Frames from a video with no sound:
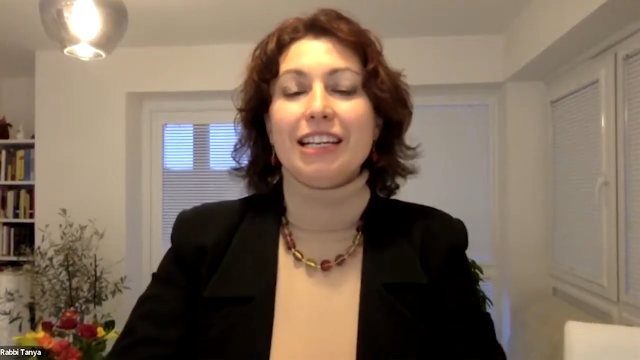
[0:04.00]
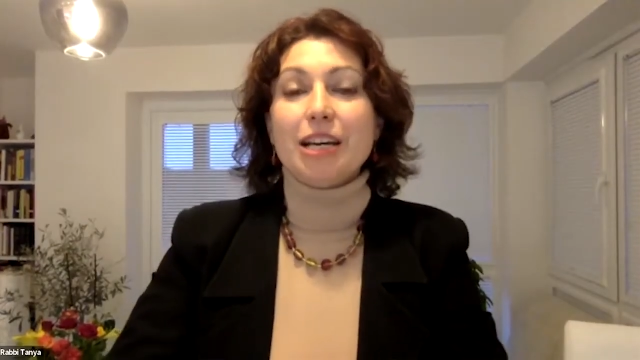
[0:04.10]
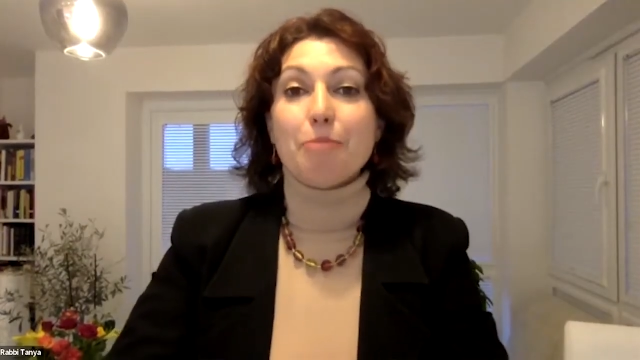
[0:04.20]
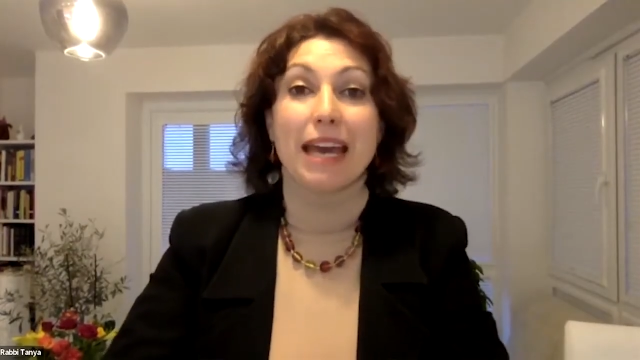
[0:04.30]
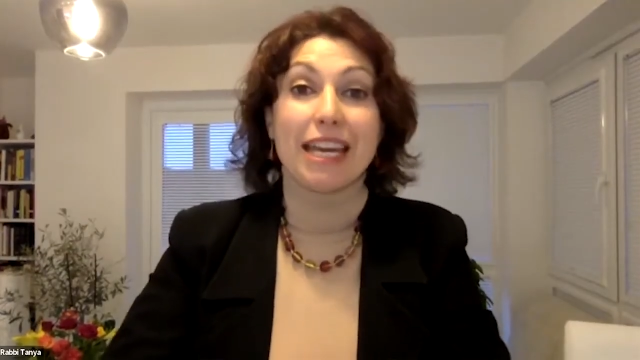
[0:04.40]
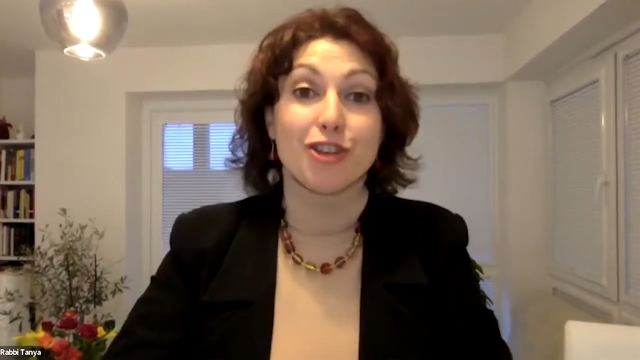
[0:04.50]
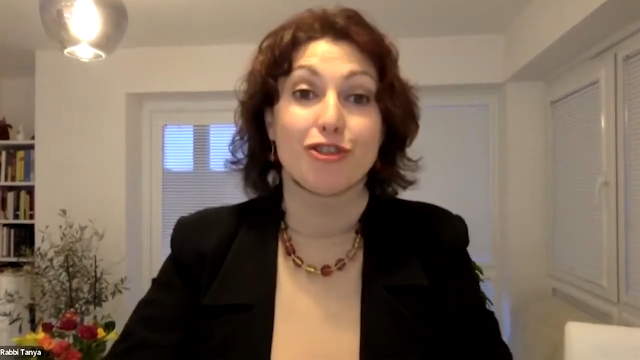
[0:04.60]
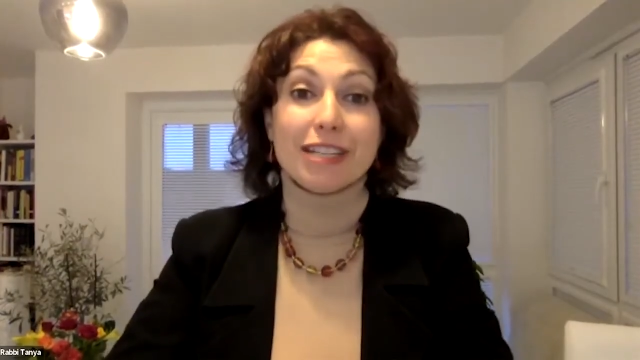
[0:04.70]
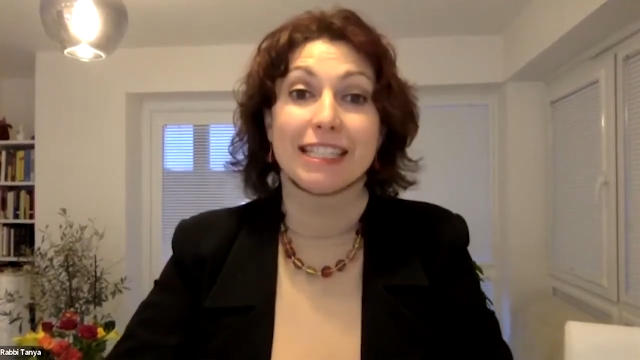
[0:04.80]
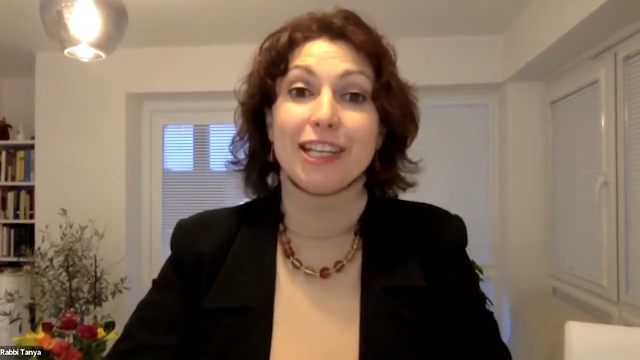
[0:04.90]
My
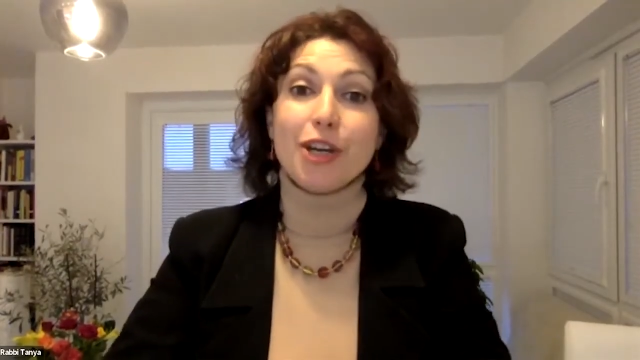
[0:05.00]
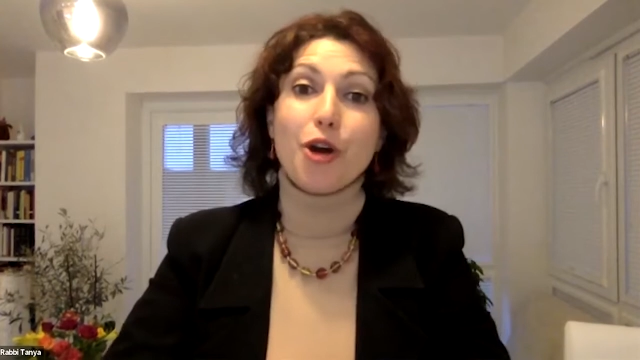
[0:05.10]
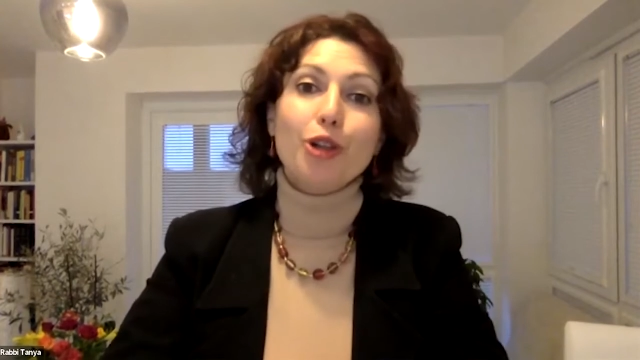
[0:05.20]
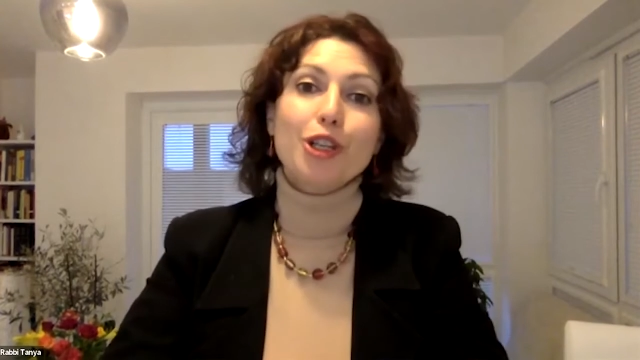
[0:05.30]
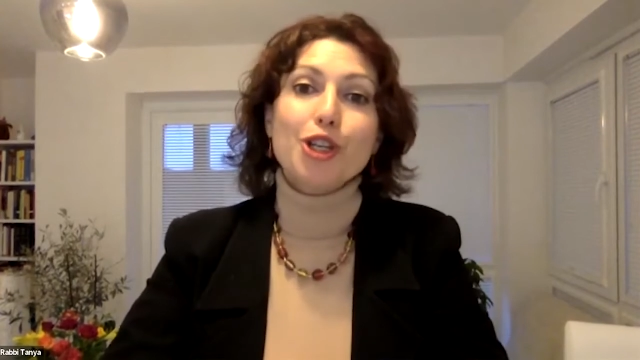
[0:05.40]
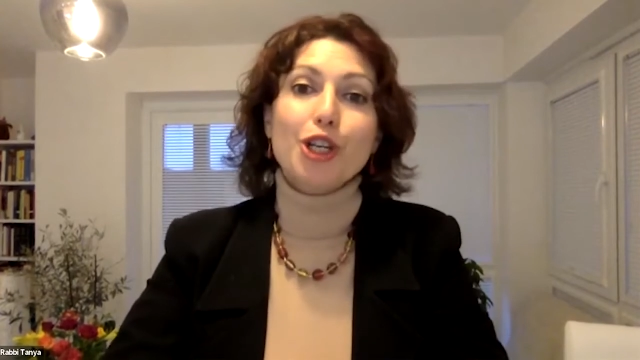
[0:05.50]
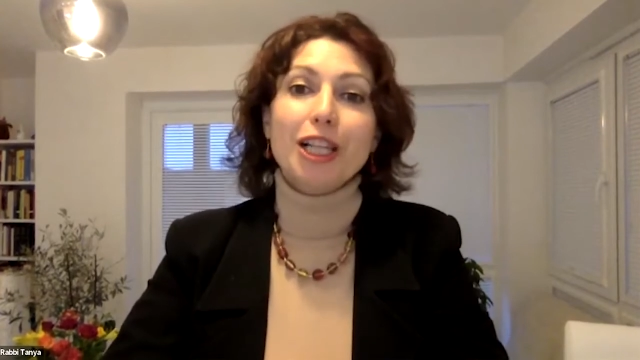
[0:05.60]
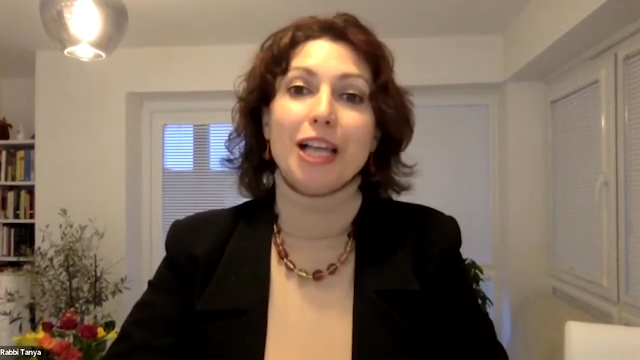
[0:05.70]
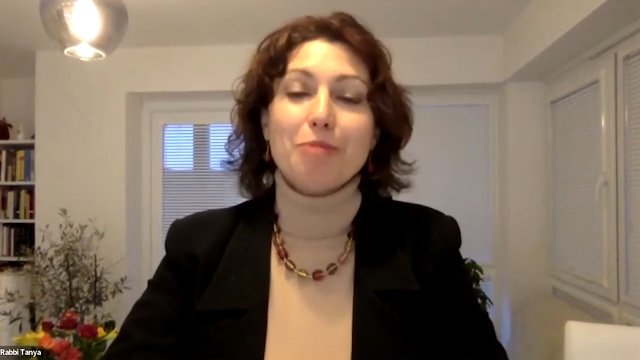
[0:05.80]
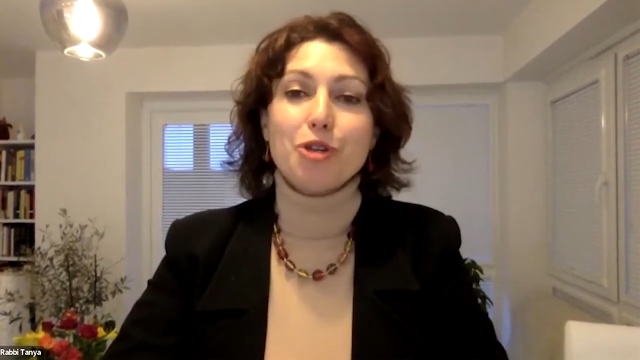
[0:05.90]
interest in ecology and
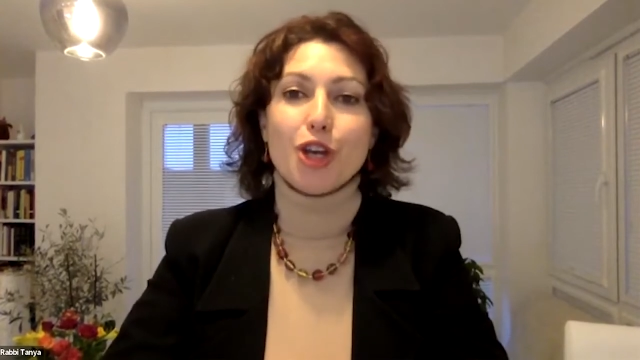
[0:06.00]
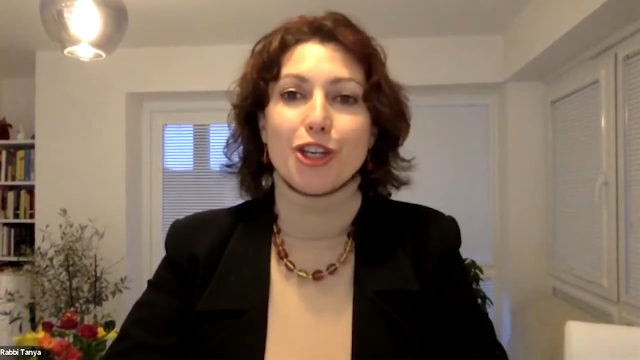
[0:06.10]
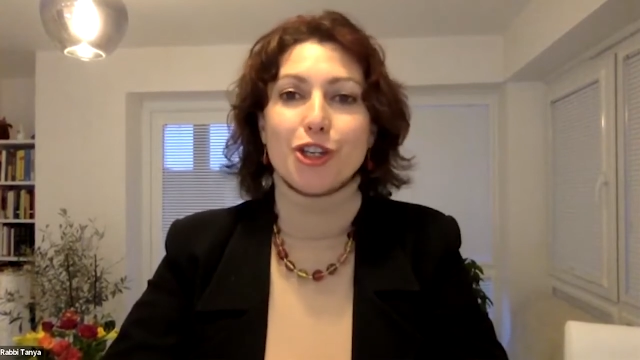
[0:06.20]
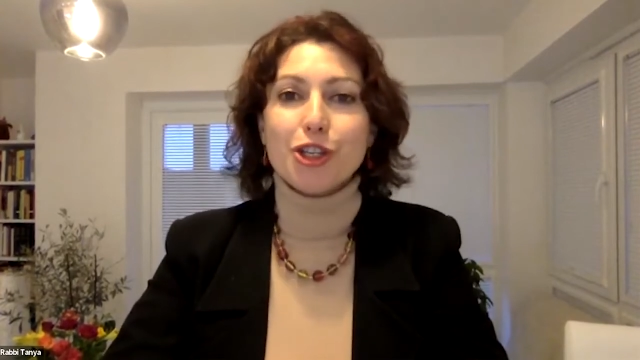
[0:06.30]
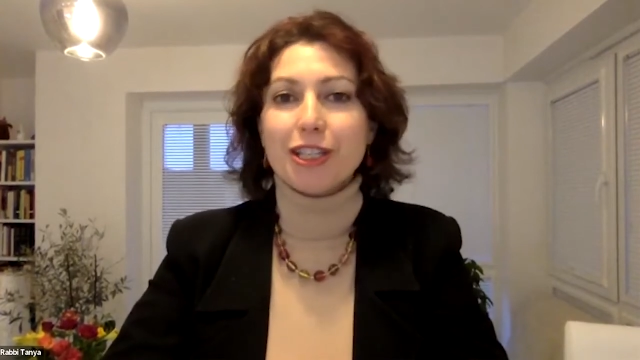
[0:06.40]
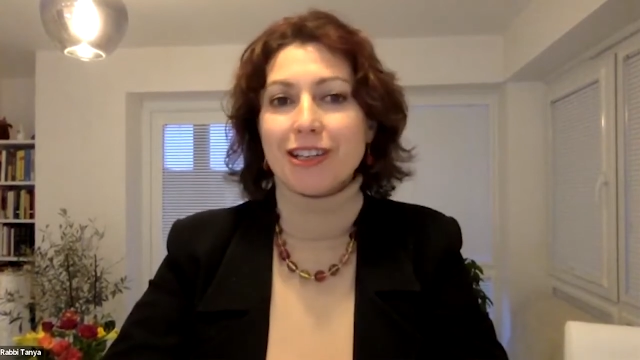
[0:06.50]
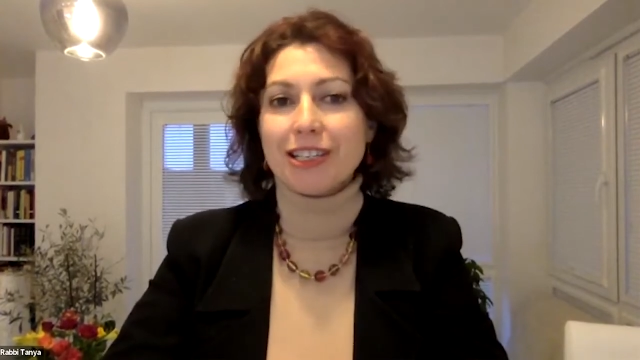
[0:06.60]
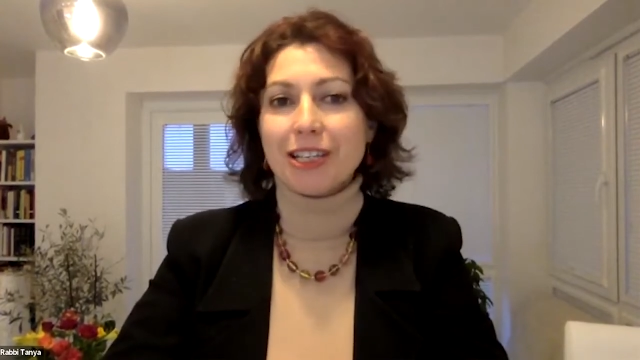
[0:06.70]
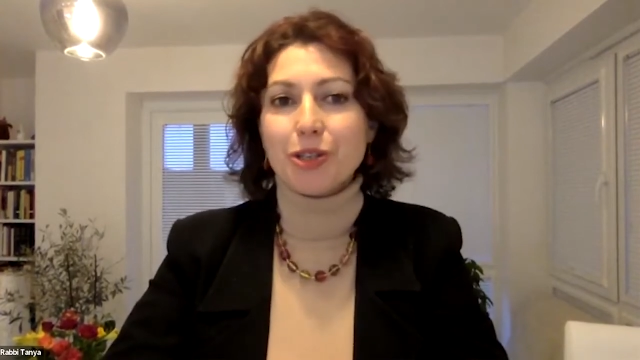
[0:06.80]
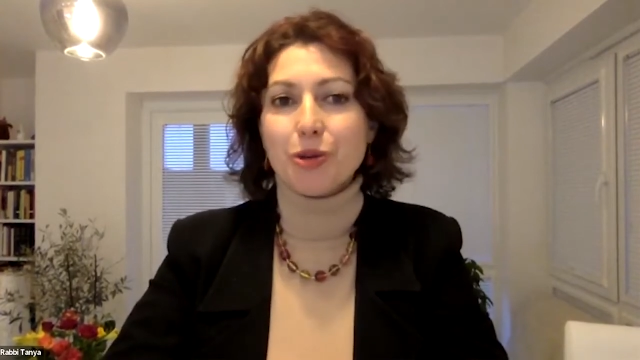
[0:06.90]
climate change
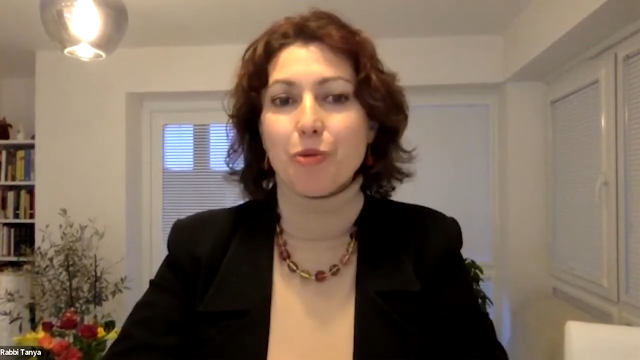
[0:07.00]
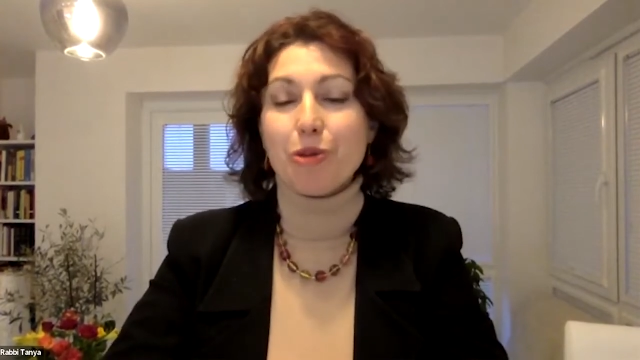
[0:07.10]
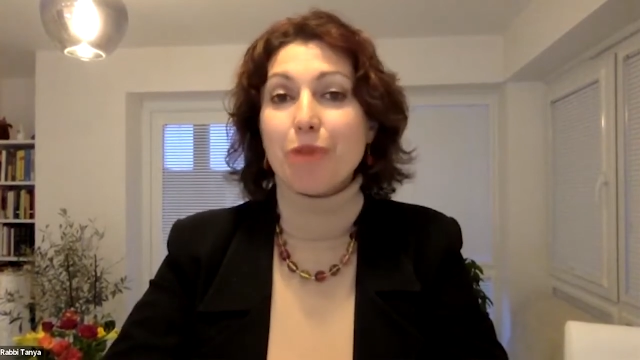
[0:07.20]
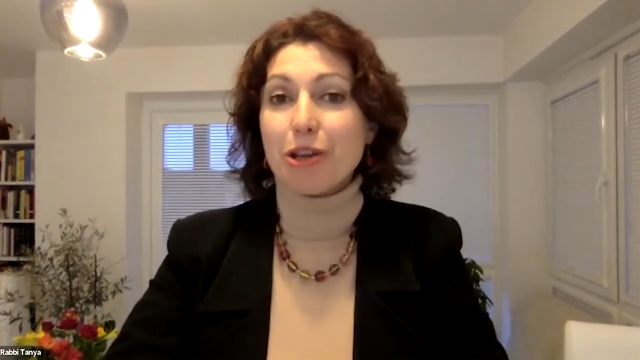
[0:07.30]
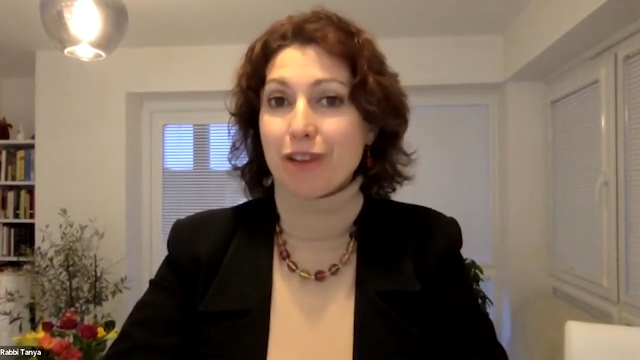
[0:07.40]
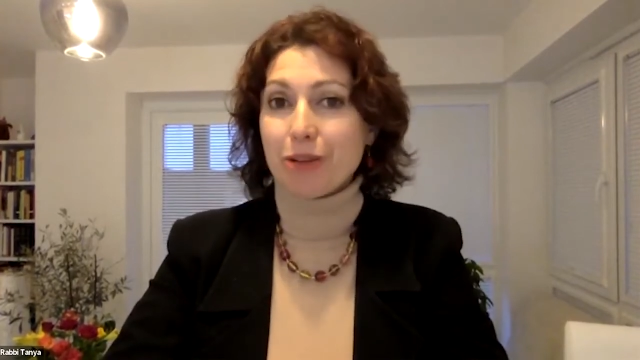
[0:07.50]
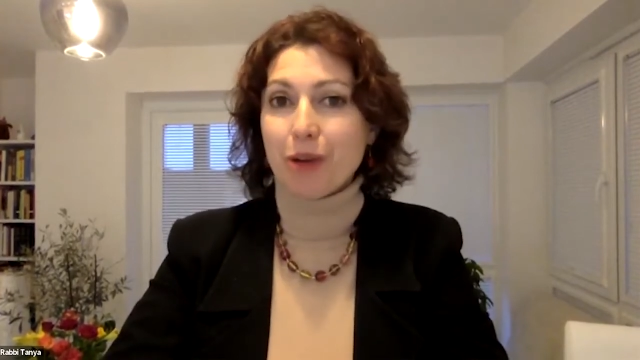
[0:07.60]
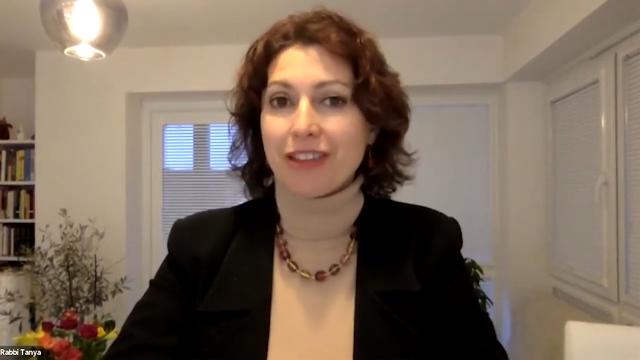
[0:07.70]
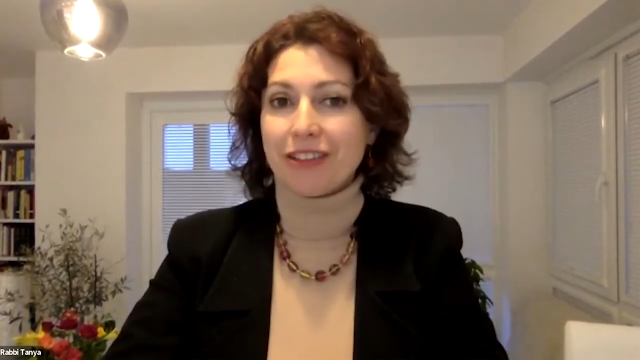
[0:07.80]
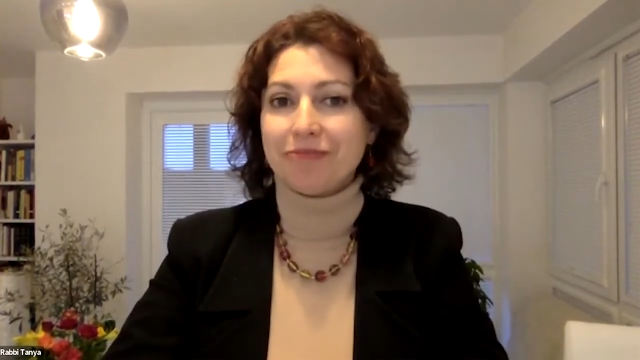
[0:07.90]
started with my
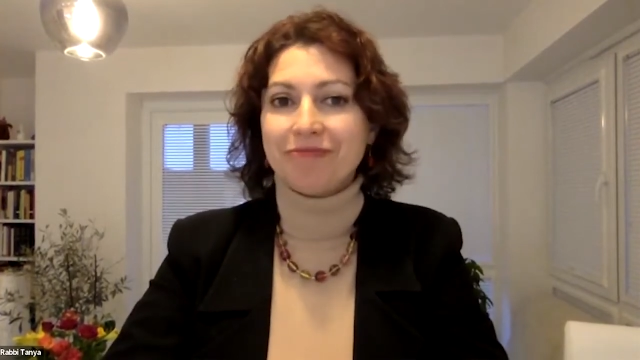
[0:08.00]
grandmother.